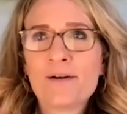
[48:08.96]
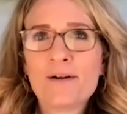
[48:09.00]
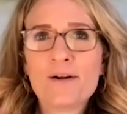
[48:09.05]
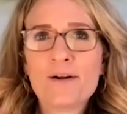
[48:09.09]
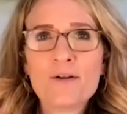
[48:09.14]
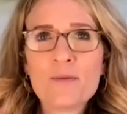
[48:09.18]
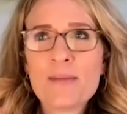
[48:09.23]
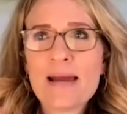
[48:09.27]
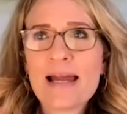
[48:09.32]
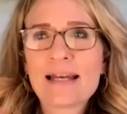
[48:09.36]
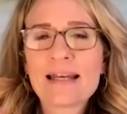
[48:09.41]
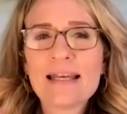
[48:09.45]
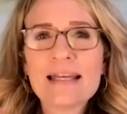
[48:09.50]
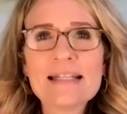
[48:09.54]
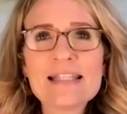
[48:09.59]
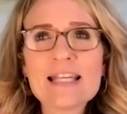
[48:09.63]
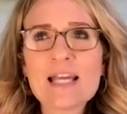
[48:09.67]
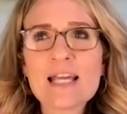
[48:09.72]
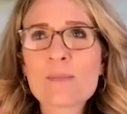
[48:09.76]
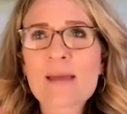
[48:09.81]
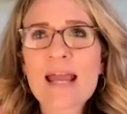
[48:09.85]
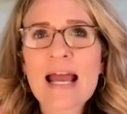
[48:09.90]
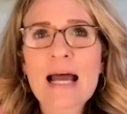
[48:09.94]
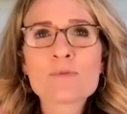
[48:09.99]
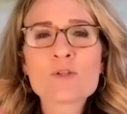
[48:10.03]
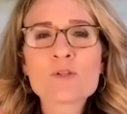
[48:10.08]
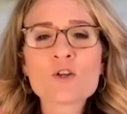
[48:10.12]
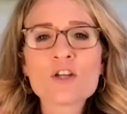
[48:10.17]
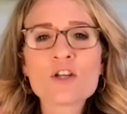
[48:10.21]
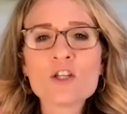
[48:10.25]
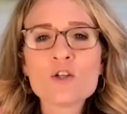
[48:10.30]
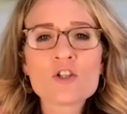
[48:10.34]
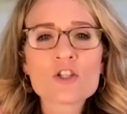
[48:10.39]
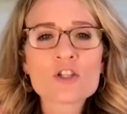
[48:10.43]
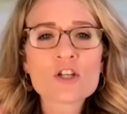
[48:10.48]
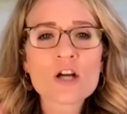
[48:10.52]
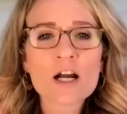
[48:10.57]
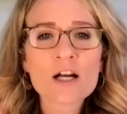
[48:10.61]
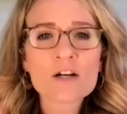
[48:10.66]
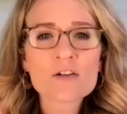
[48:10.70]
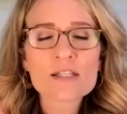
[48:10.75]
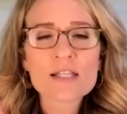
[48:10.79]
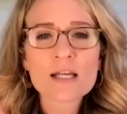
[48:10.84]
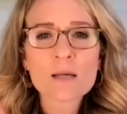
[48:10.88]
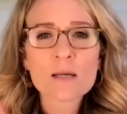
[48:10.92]
magnesium capsule. You
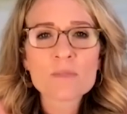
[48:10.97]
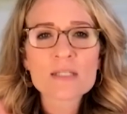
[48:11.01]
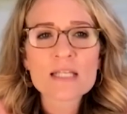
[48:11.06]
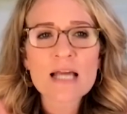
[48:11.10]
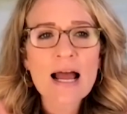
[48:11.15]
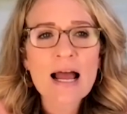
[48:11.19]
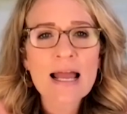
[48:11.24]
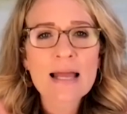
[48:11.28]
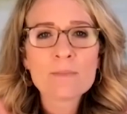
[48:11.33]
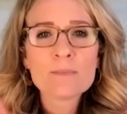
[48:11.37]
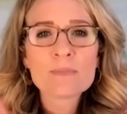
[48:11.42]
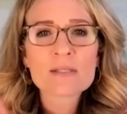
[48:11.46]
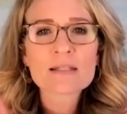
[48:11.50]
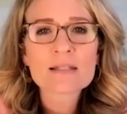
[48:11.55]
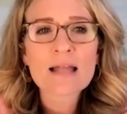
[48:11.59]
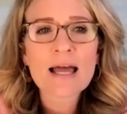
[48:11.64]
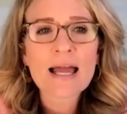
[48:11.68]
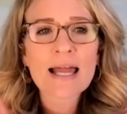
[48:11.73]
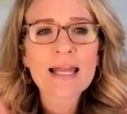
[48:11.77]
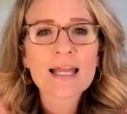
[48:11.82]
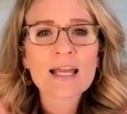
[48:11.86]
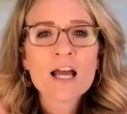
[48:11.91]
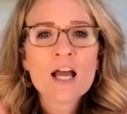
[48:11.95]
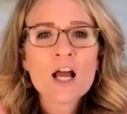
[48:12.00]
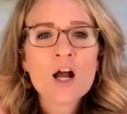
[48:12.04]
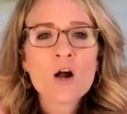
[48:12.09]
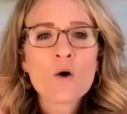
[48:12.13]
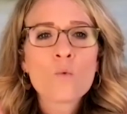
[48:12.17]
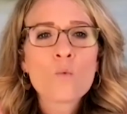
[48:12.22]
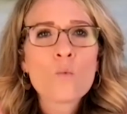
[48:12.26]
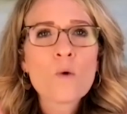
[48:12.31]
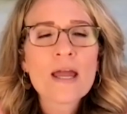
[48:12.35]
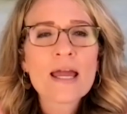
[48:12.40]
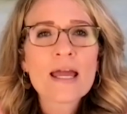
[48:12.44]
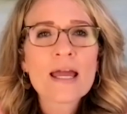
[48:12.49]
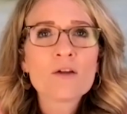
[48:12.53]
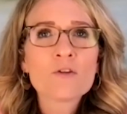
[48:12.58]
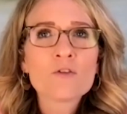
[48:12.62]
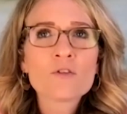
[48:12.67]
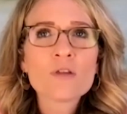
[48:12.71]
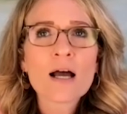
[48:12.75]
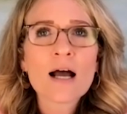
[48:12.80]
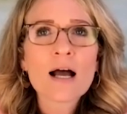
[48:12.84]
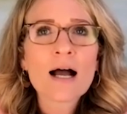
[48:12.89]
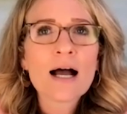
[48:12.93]
start sometimes like
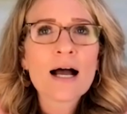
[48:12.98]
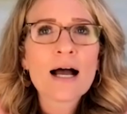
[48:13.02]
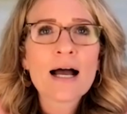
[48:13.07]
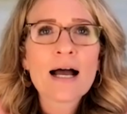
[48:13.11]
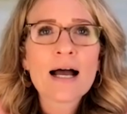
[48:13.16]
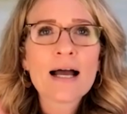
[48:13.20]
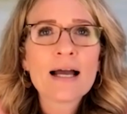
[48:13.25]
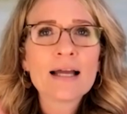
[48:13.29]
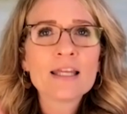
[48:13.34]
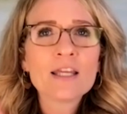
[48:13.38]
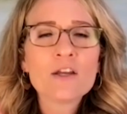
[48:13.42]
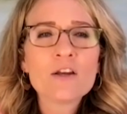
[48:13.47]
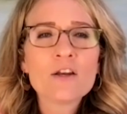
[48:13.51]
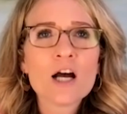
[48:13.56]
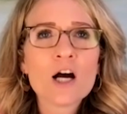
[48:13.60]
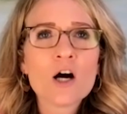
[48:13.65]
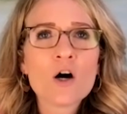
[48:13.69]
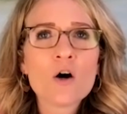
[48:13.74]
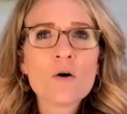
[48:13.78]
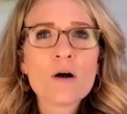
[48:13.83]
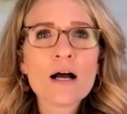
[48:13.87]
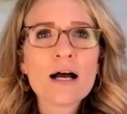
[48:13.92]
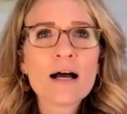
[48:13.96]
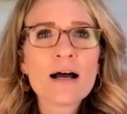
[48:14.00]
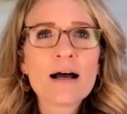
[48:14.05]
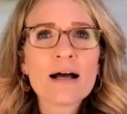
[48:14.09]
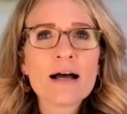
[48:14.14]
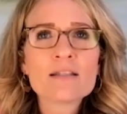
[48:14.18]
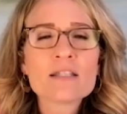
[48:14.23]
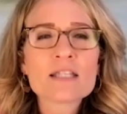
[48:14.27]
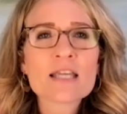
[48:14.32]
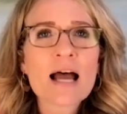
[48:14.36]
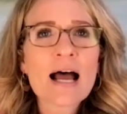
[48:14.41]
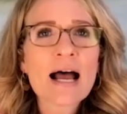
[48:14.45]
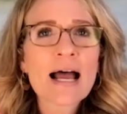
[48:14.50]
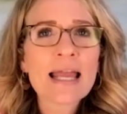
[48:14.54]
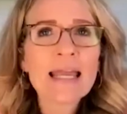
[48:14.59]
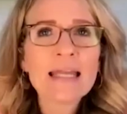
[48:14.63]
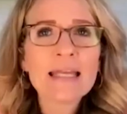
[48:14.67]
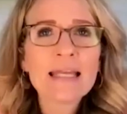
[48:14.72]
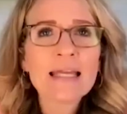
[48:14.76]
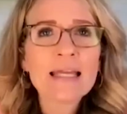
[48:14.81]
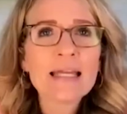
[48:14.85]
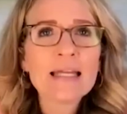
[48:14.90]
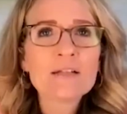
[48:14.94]
with, a
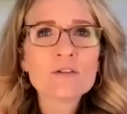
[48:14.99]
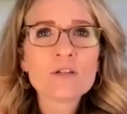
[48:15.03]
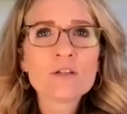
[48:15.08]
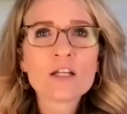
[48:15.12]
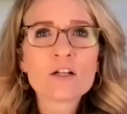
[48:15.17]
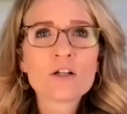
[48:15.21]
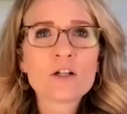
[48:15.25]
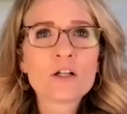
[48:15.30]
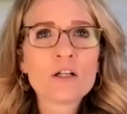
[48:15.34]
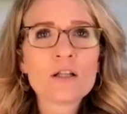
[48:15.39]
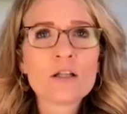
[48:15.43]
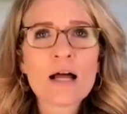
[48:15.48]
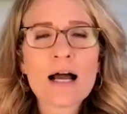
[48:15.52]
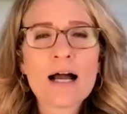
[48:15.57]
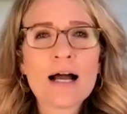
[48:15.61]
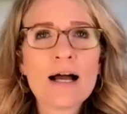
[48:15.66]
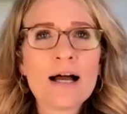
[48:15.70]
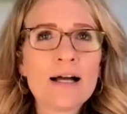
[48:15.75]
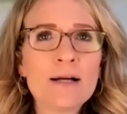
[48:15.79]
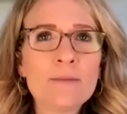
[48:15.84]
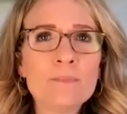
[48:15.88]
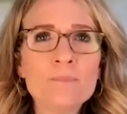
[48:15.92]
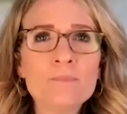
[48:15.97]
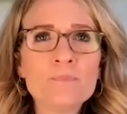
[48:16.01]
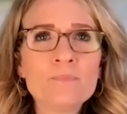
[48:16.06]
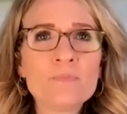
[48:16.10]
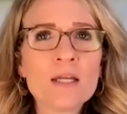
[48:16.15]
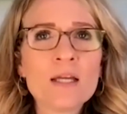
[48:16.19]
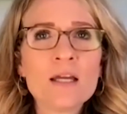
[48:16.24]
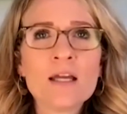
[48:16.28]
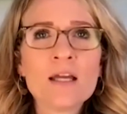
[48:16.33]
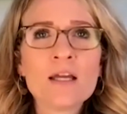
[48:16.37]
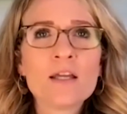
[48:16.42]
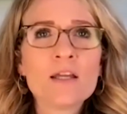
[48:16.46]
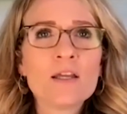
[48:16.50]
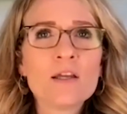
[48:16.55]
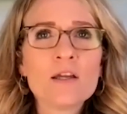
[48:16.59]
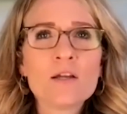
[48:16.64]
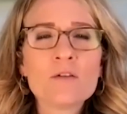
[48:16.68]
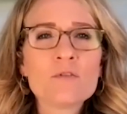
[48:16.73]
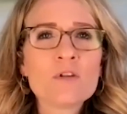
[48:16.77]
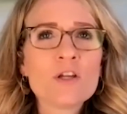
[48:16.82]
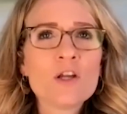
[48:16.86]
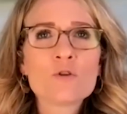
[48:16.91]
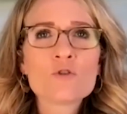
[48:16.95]
tiny little,
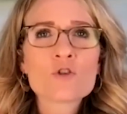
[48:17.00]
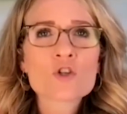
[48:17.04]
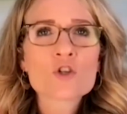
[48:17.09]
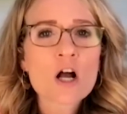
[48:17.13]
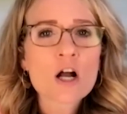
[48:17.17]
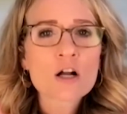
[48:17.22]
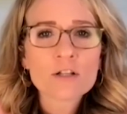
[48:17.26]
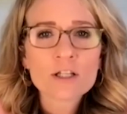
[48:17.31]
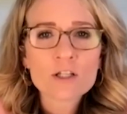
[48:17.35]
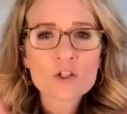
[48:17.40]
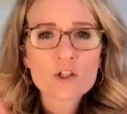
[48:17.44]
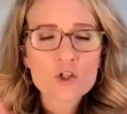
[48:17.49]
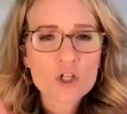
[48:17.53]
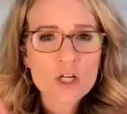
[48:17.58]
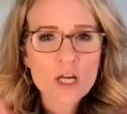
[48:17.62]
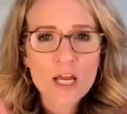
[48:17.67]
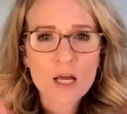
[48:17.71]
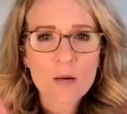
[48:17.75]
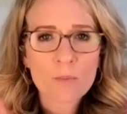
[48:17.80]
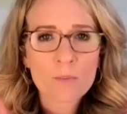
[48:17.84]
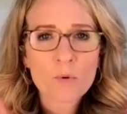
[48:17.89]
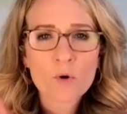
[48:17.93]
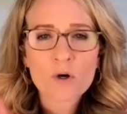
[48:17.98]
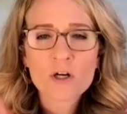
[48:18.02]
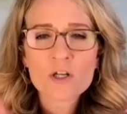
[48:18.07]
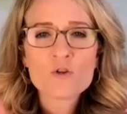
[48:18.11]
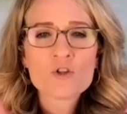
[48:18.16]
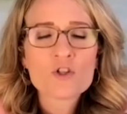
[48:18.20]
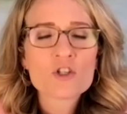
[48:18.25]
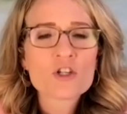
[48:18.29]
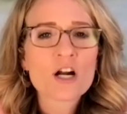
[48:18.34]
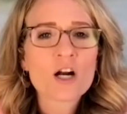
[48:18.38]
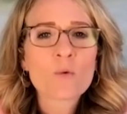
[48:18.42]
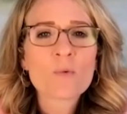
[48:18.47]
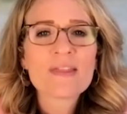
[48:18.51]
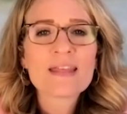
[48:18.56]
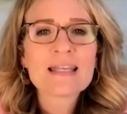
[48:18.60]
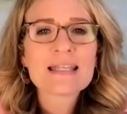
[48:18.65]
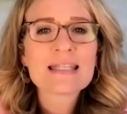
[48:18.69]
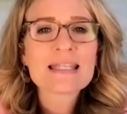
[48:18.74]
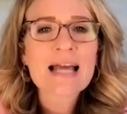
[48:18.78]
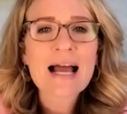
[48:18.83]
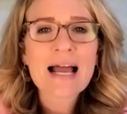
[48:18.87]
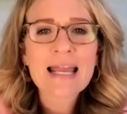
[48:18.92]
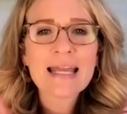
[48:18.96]
chocolate chip, or you start with a
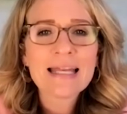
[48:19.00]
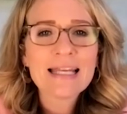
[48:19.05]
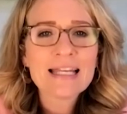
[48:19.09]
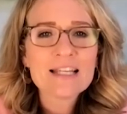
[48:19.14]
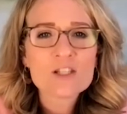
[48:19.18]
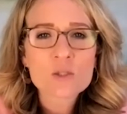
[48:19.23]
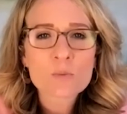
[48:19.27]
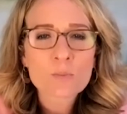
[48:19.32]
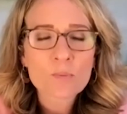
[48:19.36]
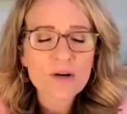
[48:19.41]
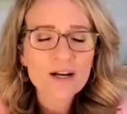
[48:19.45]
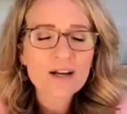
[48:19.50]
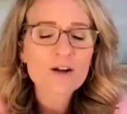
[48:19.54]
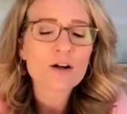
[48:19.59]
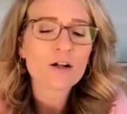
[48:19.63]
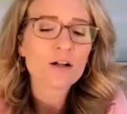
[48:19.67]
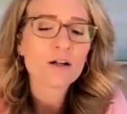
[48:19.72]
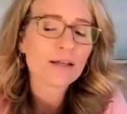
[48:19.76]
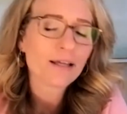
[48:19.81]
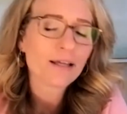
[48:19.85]
tiny sprinkle.